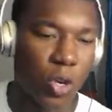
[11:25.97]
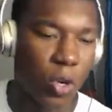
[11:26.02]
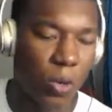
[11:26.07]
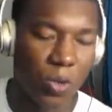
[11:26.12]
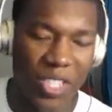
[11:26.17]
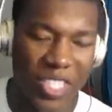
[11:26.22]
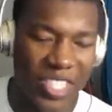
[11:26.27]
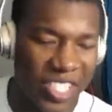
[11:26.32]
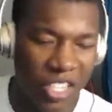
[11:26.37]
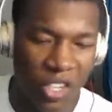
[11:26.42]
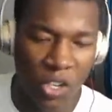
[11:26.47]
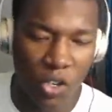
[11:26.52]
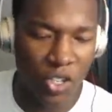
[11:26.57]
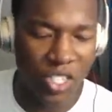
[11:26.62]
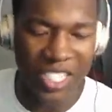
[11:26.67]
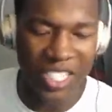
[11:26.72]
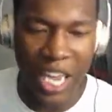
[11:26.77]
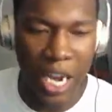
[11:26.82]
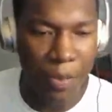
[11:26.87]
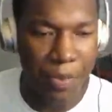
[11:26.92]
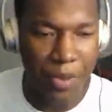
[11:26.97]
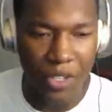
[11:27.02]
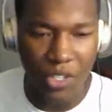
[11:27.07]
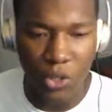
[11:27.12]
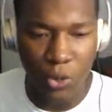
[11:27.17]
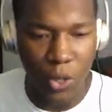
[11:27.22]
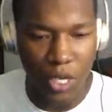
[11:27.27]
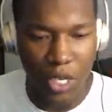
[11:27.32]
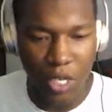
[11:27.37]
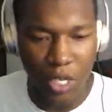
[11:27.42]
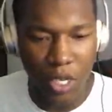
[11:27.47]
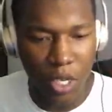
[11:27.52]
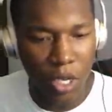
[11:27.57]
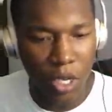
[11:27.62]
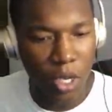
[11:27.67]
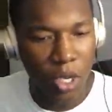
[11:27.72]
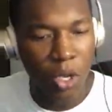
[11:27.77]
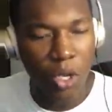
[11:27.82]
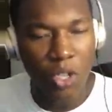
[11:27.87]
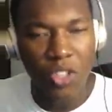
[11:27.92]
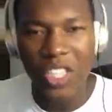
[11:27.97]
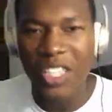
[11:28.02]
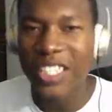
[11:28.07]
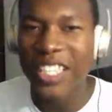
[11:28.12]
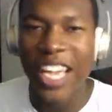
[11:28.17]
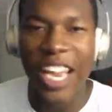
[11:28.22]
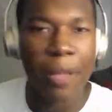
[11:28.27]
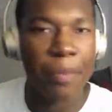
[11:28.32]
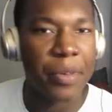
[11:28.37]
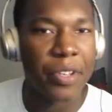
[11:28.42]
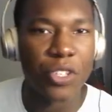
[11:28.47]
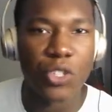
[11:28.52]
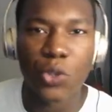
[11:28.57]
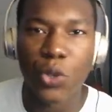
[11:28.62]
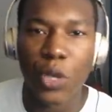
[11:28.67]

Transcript: up now. This gotta be a